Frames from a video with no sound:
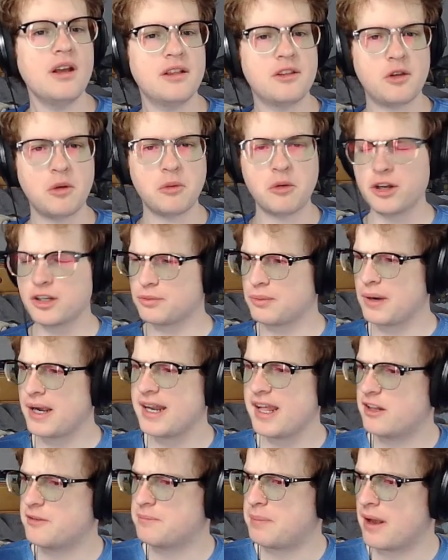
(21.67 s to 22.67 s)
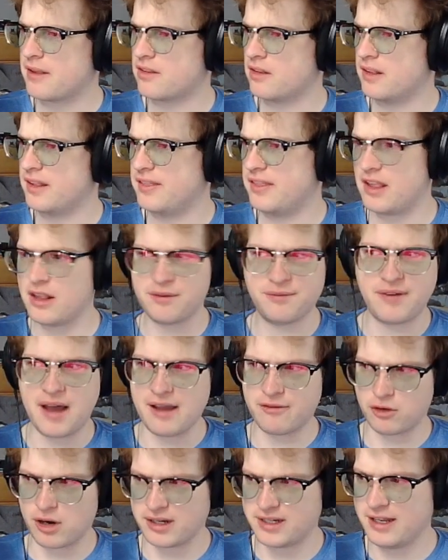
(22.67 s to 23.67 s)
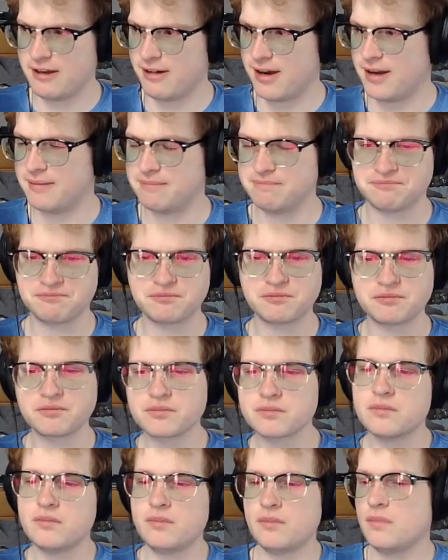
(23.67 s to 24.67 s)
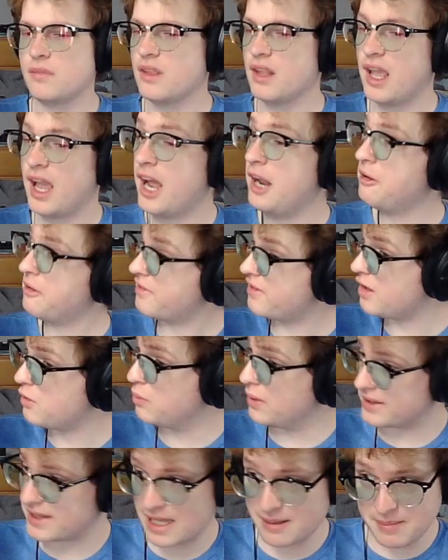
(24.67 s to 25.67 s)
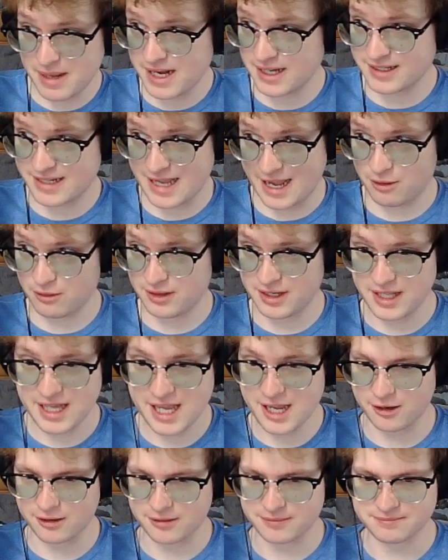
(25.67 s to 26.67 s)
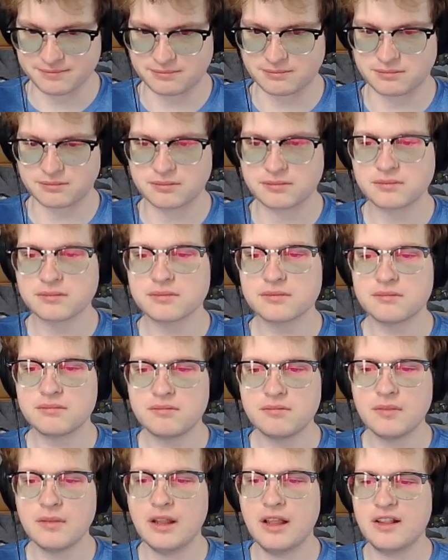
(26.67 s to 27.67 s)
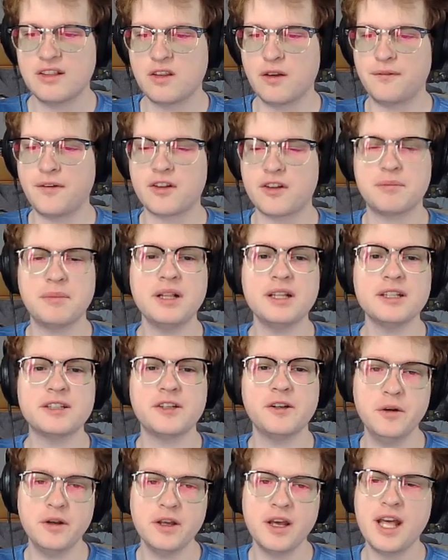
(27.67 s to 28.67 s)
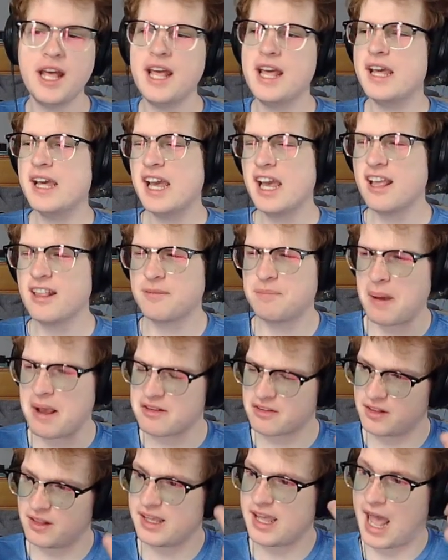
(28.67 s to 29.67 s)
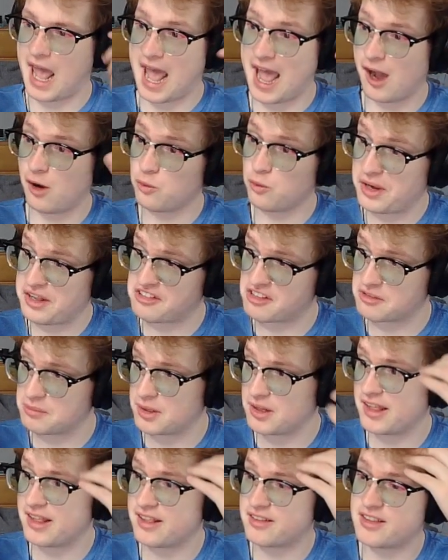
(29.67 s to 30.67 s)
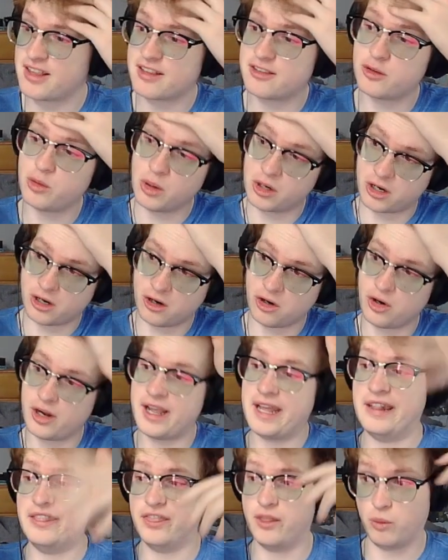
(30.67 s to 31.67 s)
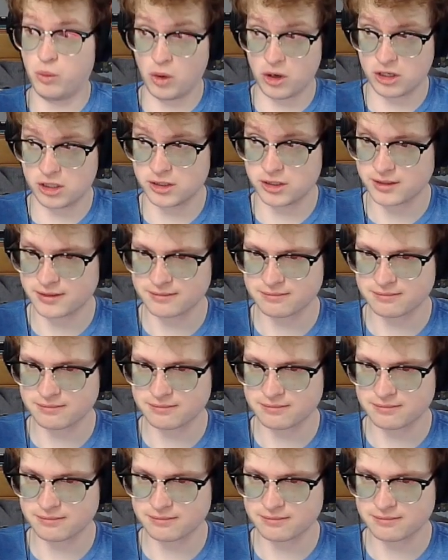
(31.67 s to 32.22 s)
So I'm going to rate each puzzle in these 5 criteria. And you can see what they mean down here. So verisimilitude is basically how reasonable is this to occur in the world.